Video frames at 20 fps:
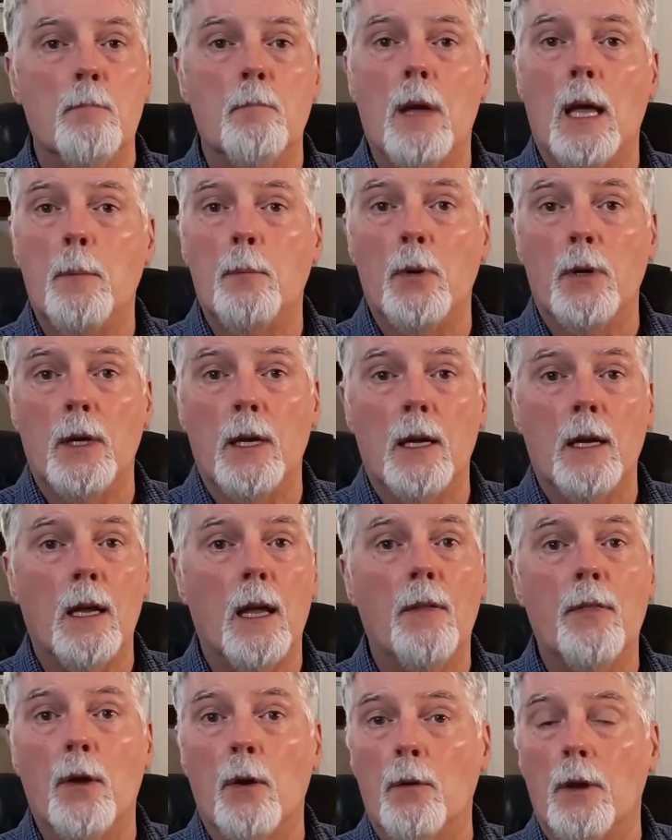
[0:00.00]
maybe
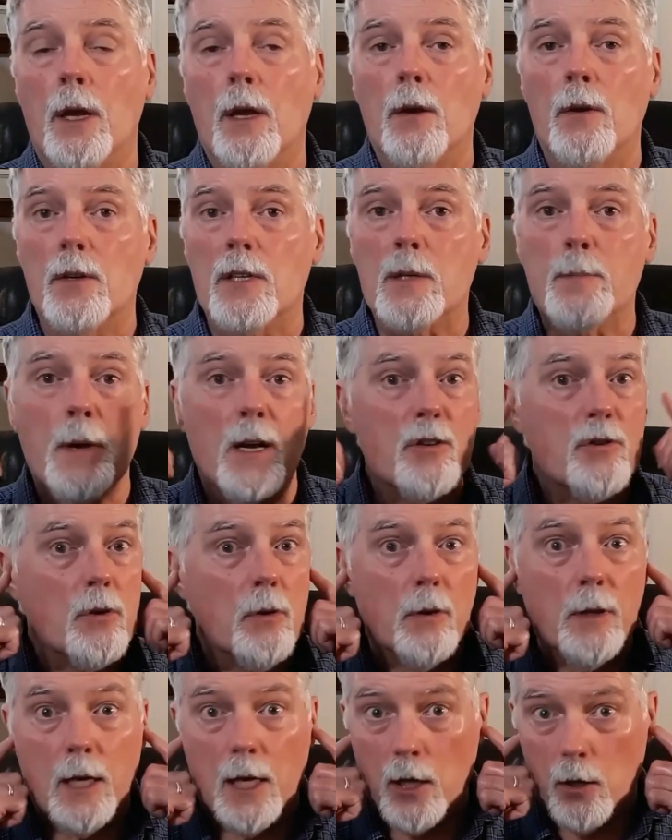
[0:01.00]
in their ears,
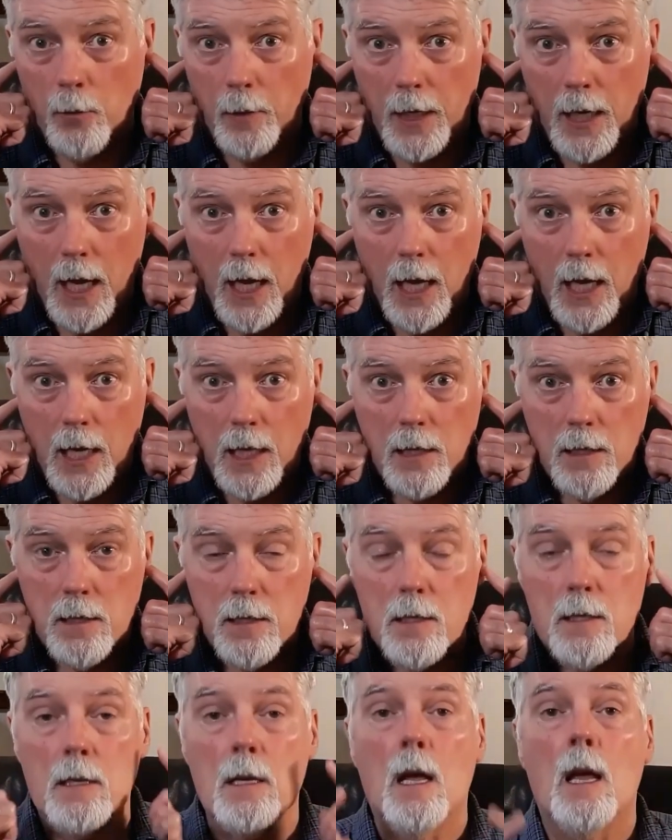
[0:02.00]
special hearing
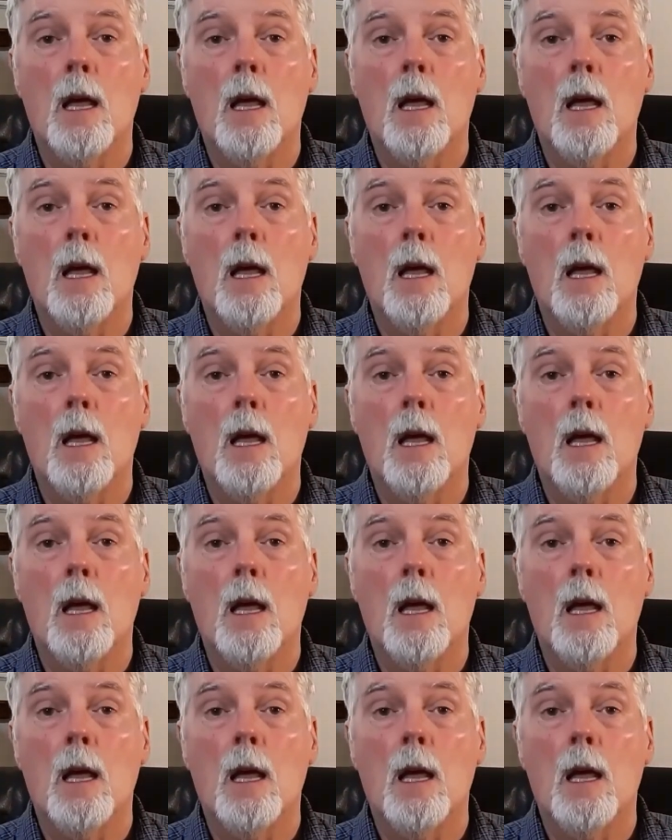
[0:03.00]
aids